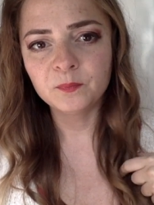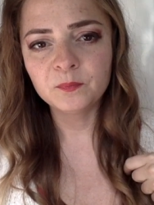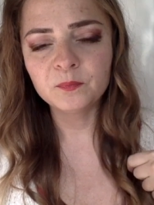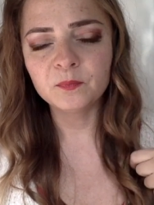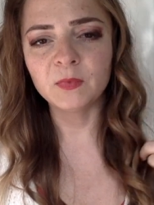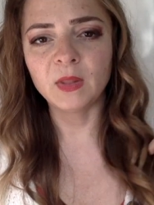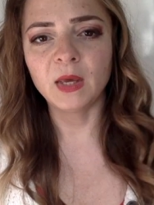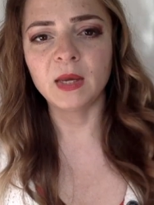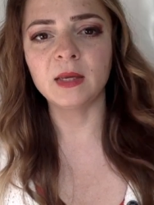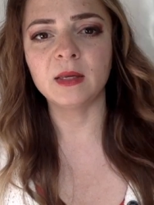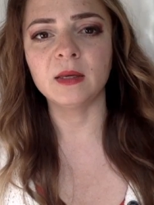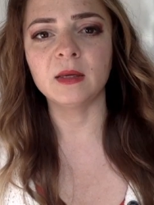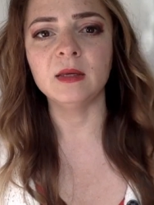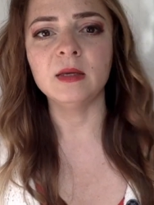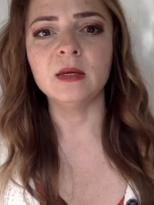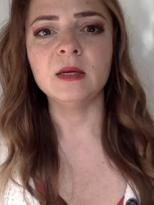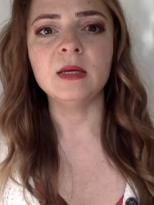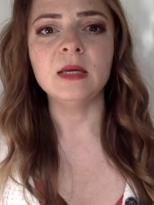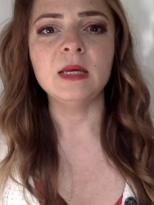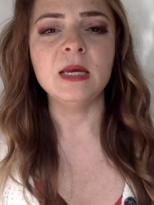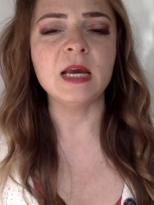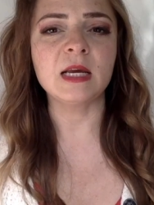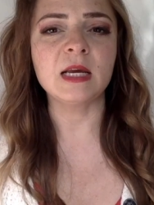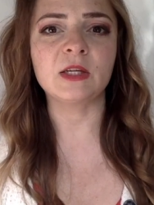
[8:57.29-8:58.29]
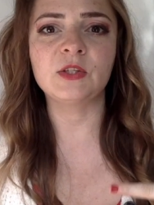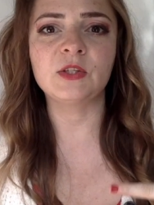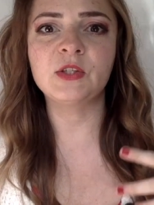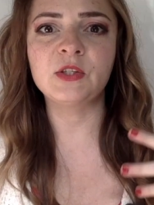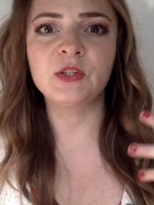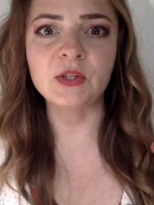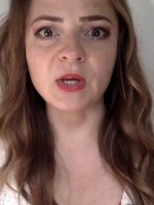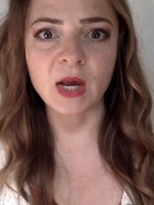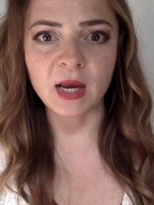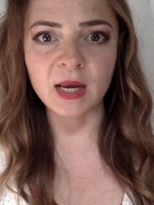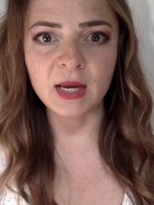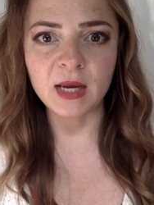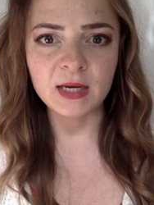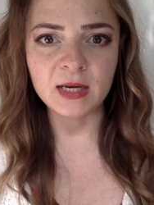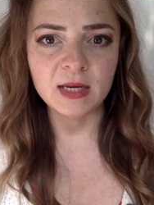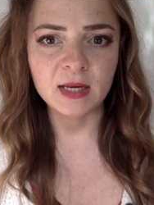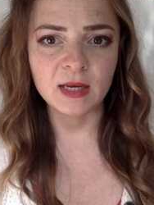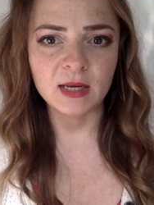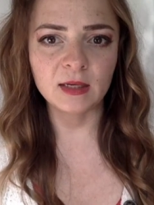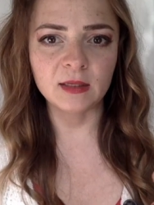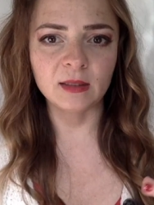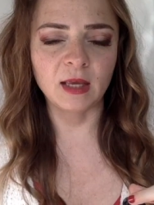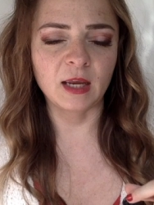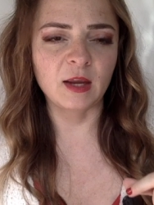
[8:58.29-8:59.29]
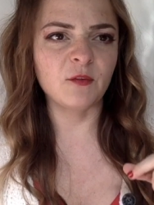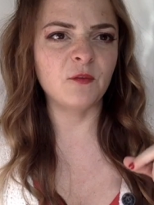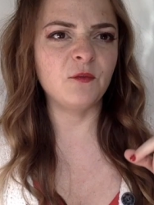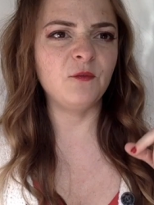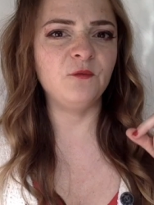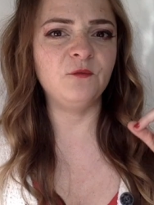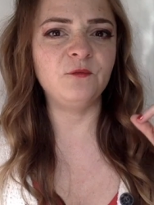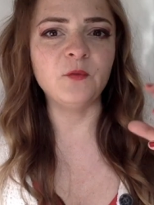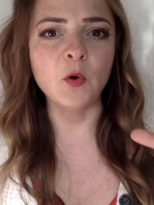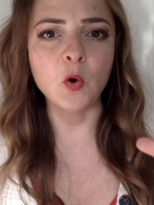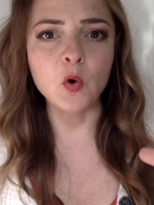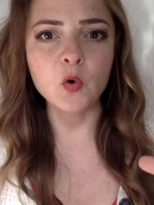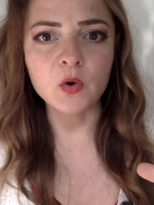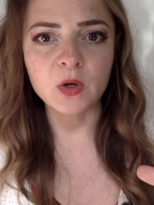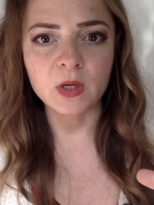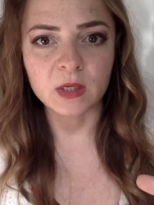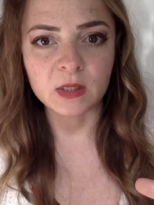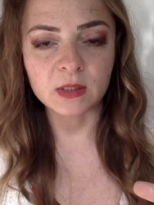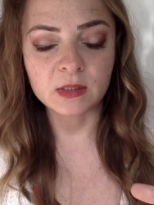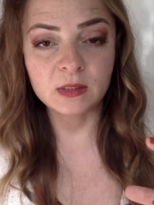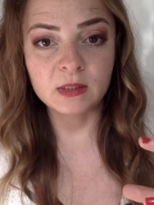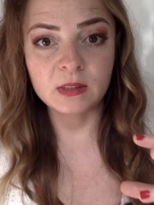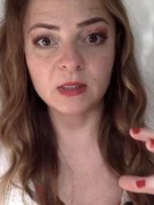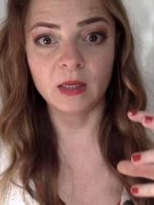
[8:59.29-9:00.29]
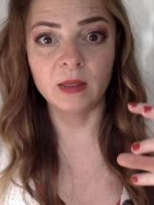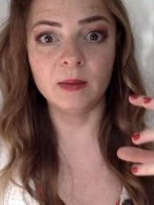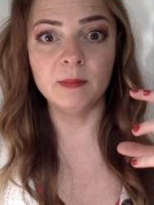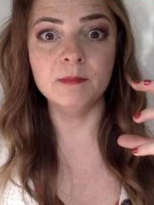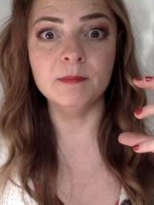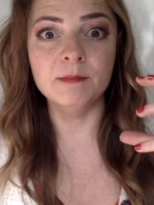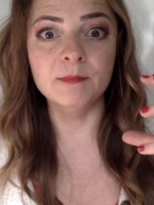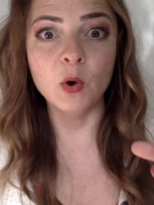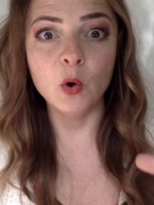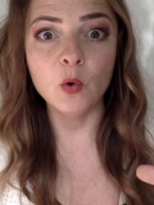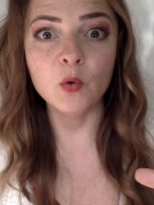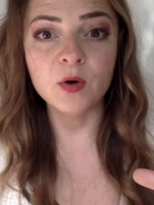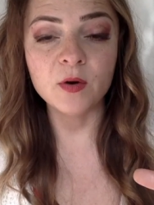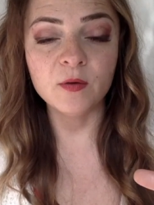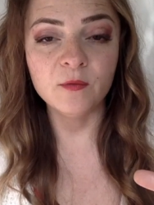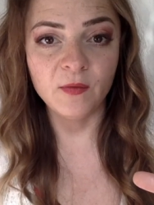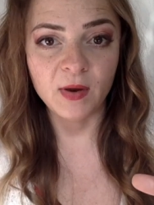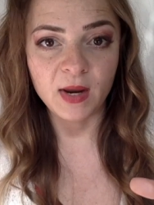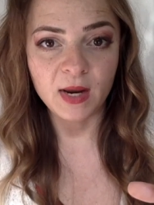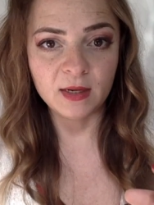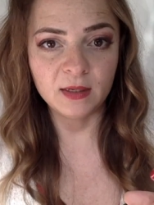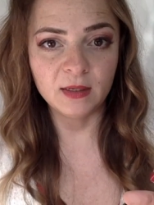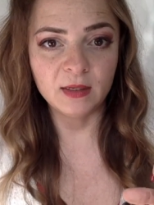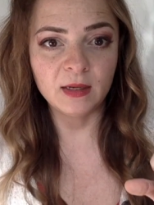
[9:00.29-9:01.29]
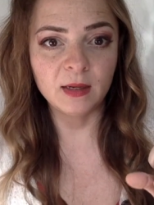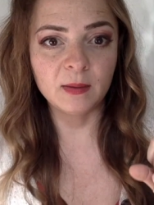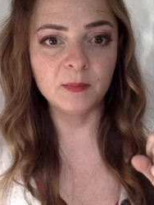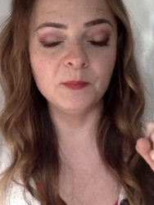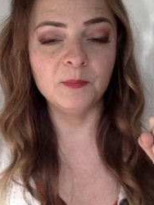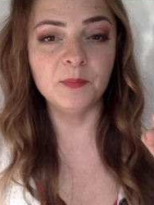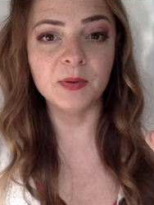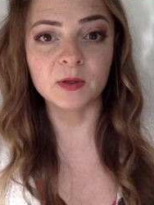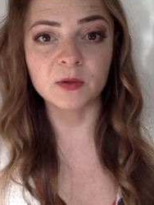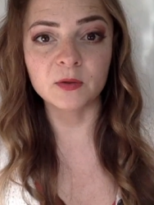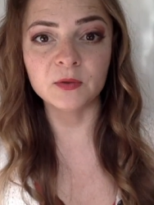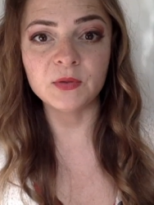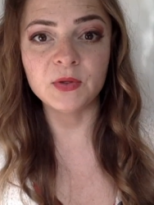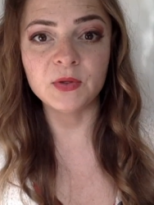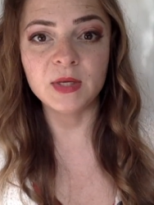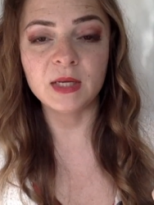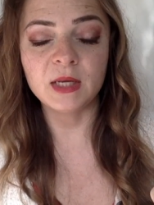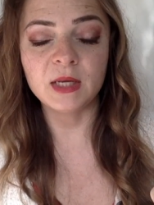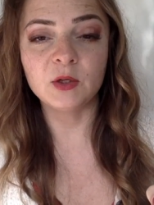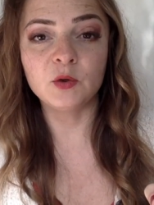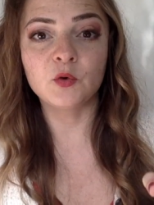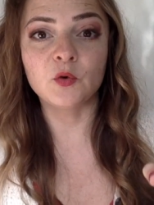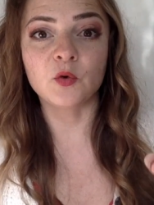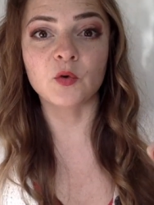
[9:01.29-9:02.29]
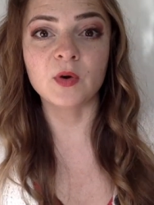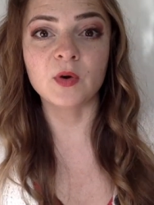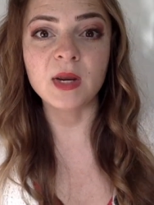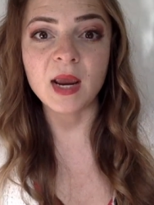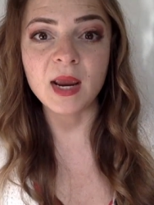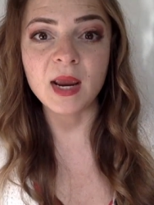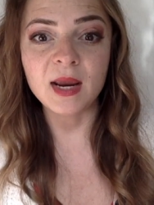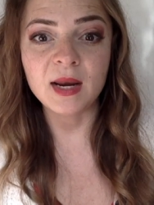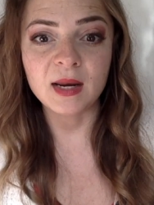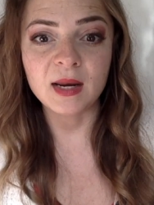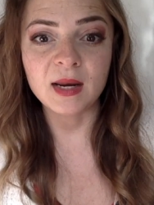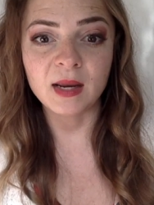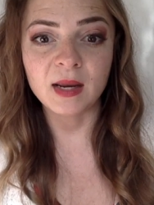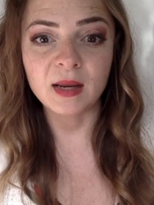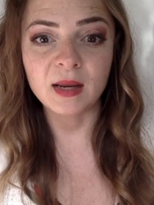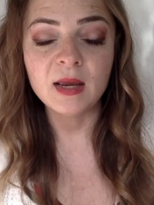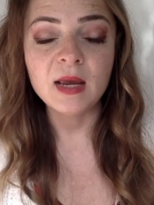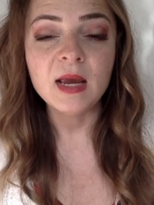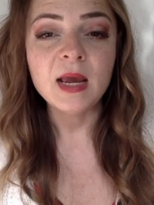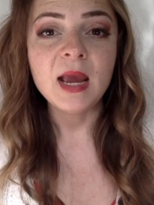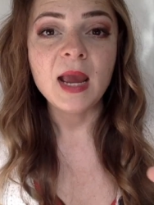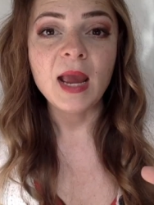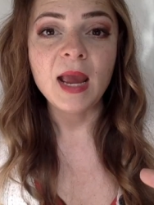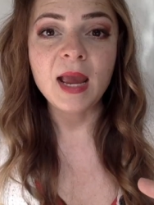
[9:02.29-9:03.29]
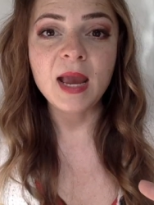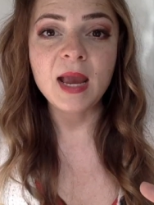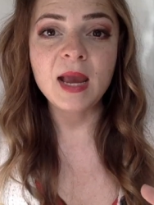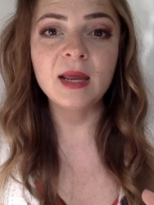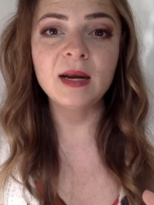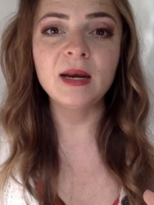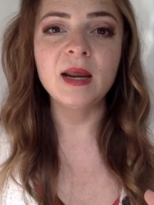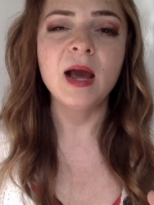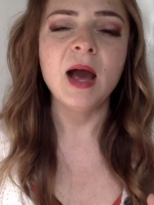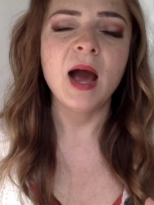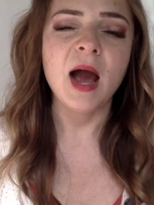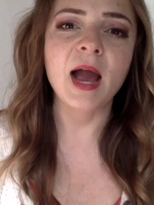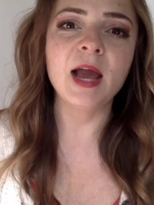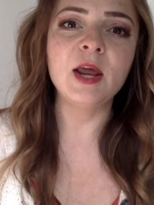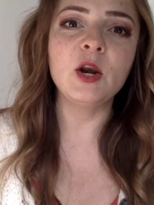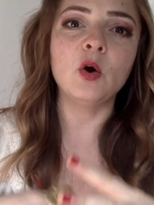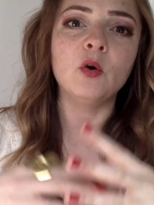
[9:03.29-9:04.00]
Like excited, like focused and motivated and building and creating. And I